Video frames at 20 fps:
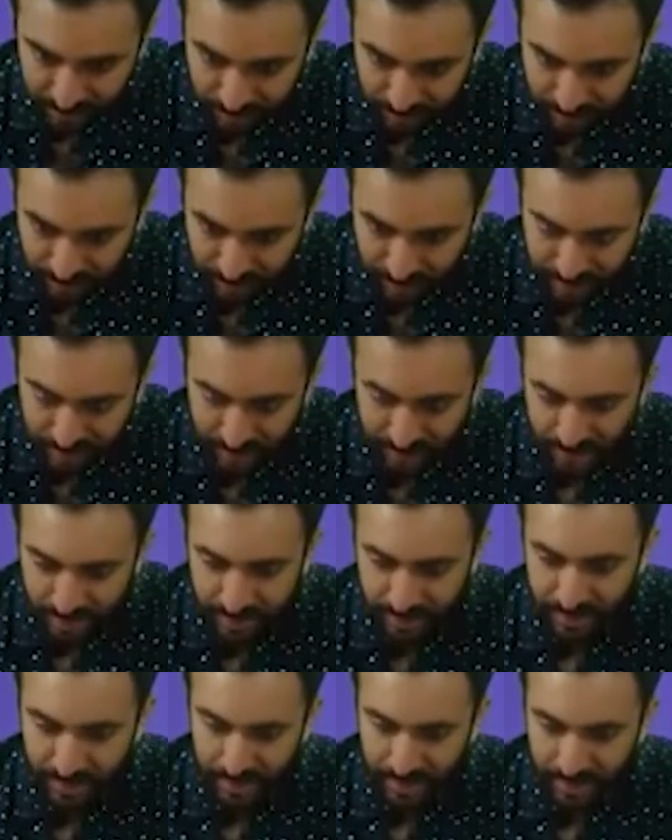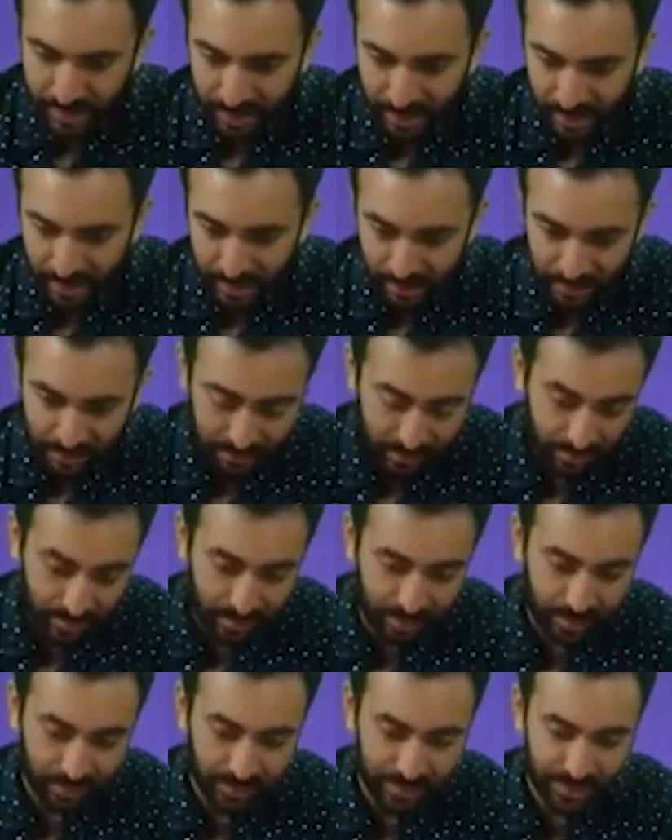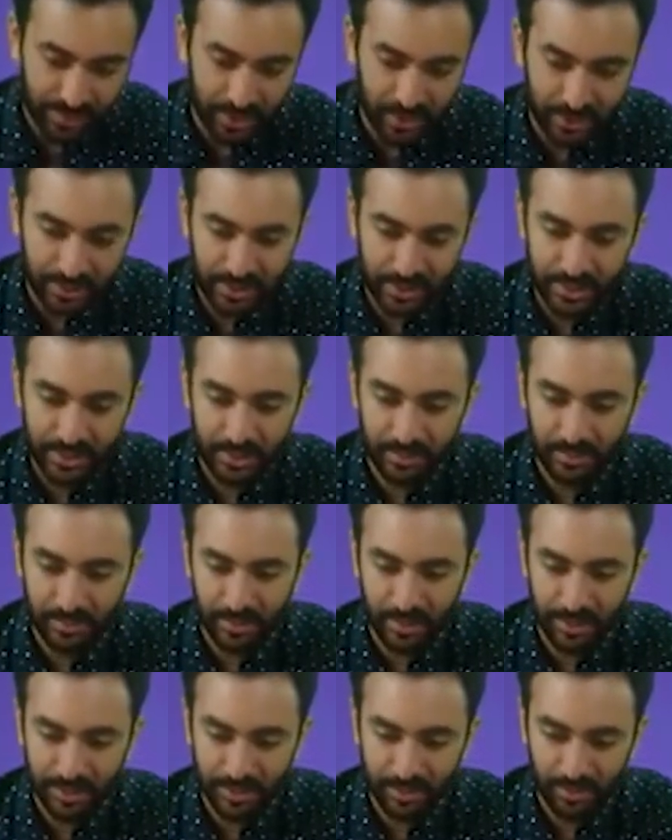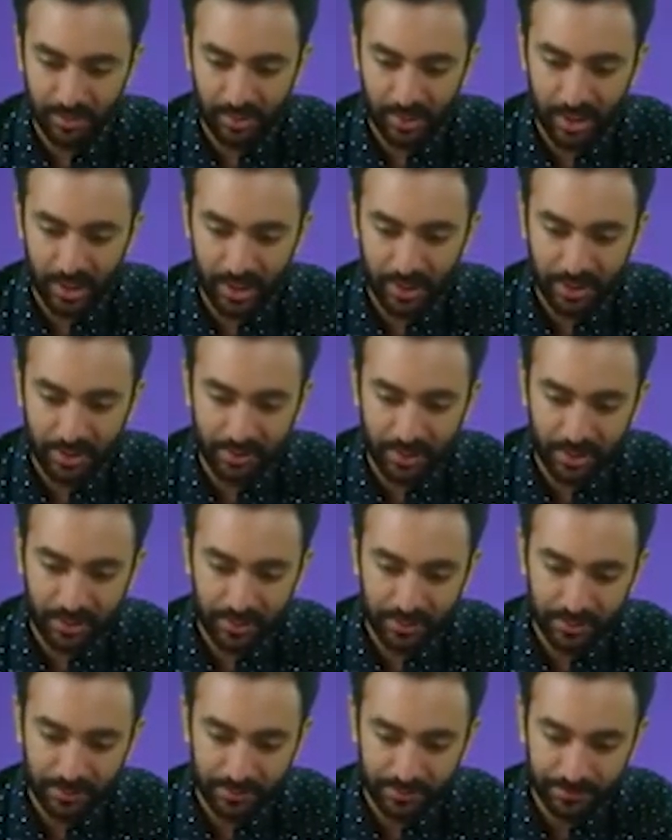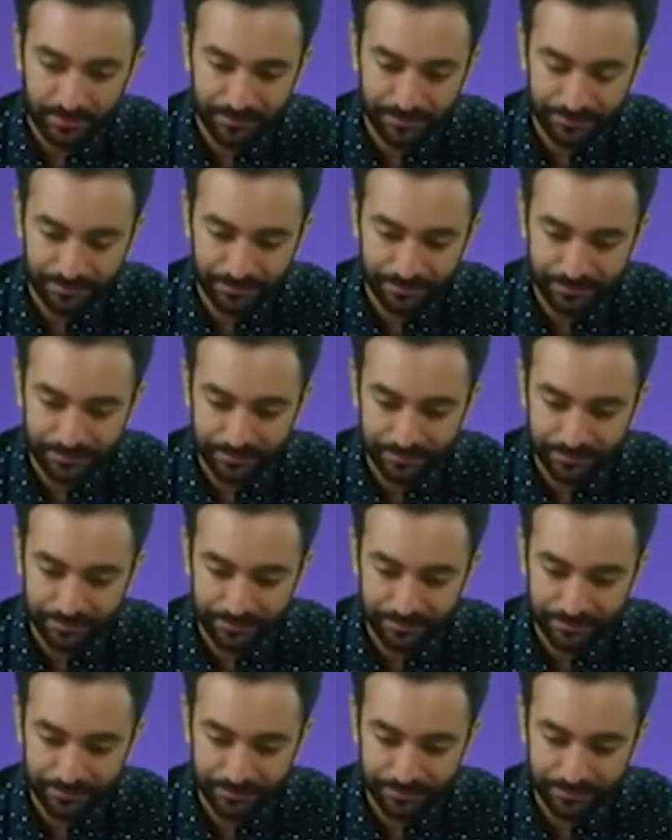very smooth. And the result is much more accurate.